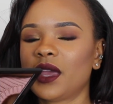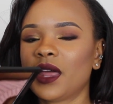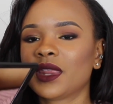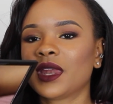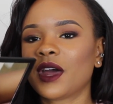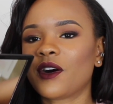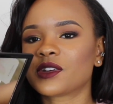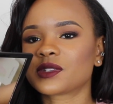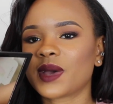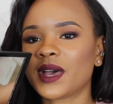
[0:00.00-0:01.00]
And then it
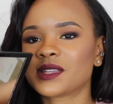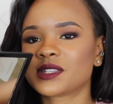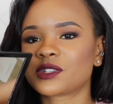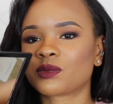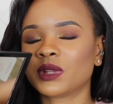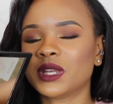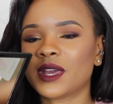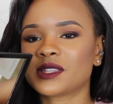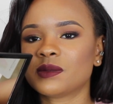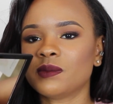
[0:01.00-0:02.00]
also has this really
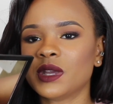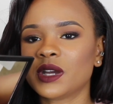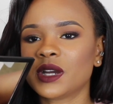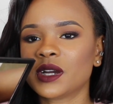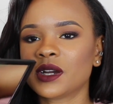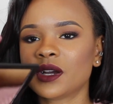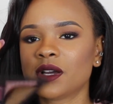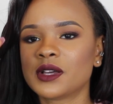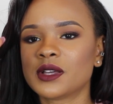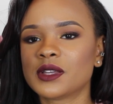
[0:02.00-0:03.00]
nice mirror.
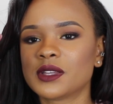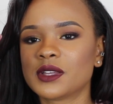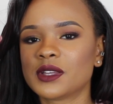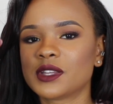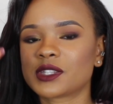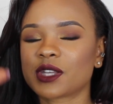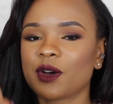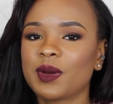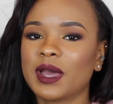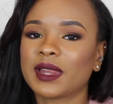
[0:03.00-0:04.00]

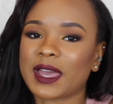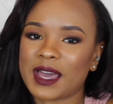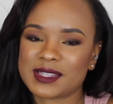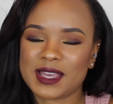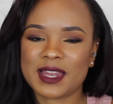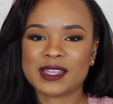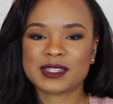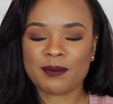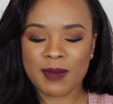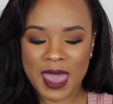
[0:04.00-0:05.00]
So like I said, it's
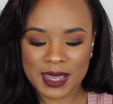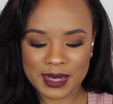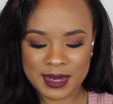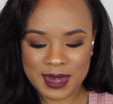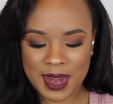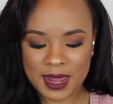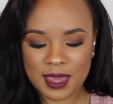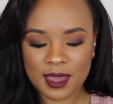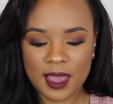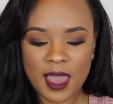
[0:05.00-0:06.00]
a
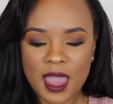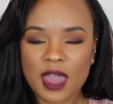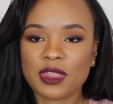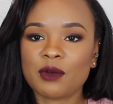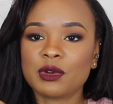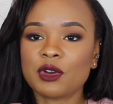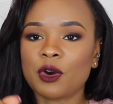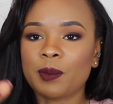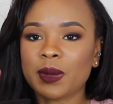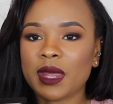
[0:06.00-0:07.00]
magnetic. And then when you
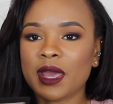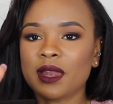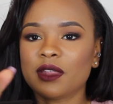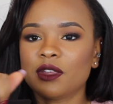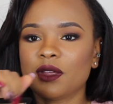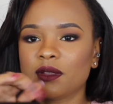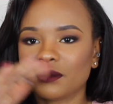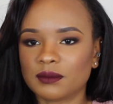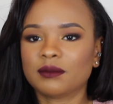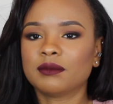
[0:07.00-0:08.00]
open it,
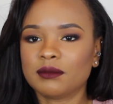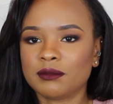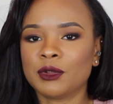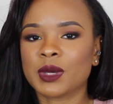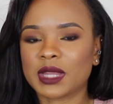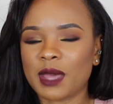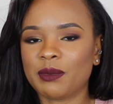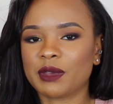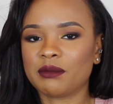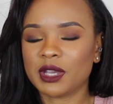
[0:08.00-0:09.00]
you get that
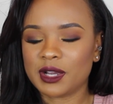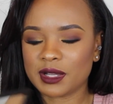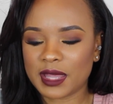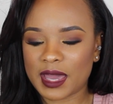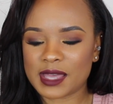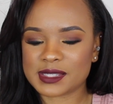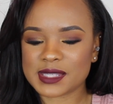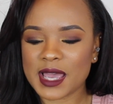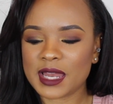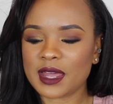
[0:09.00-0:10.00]
big mirror, like I said.